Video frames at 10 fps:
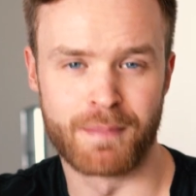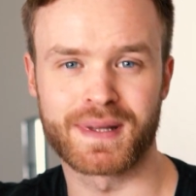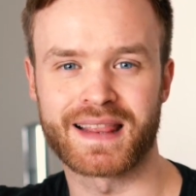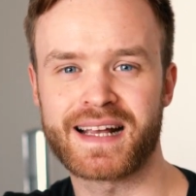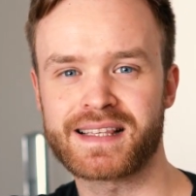
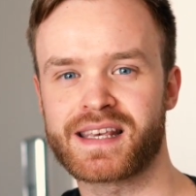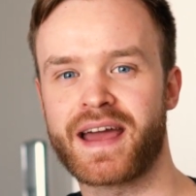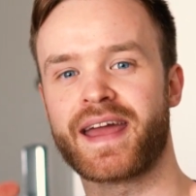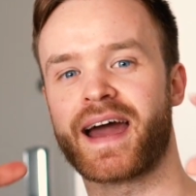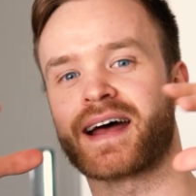But let's
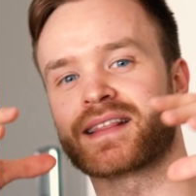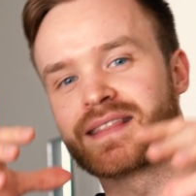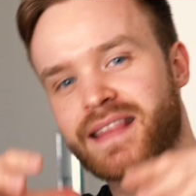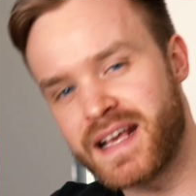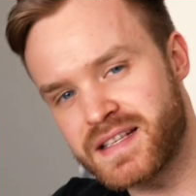say at
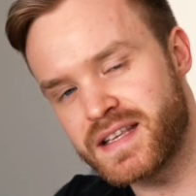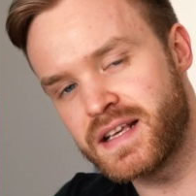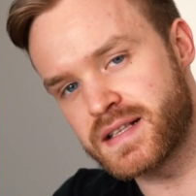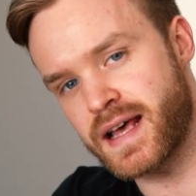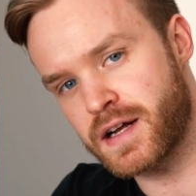this
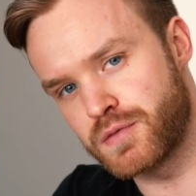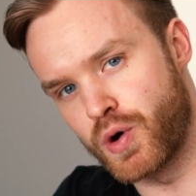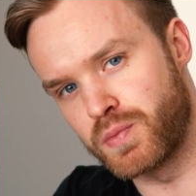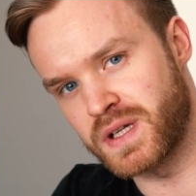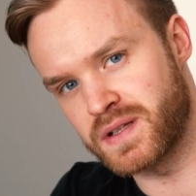exact
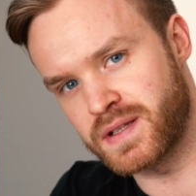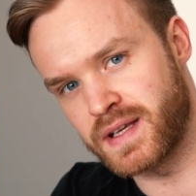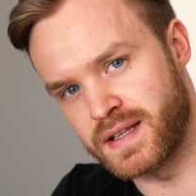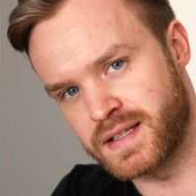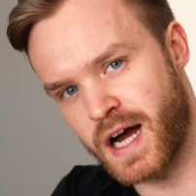moment
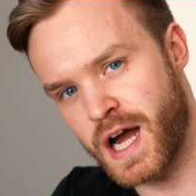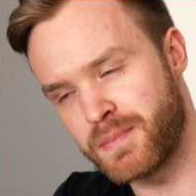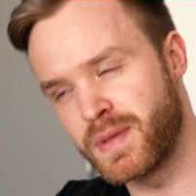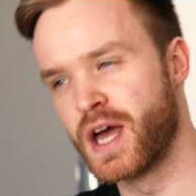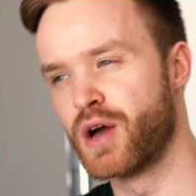in
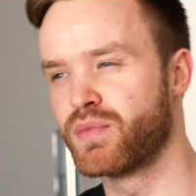time,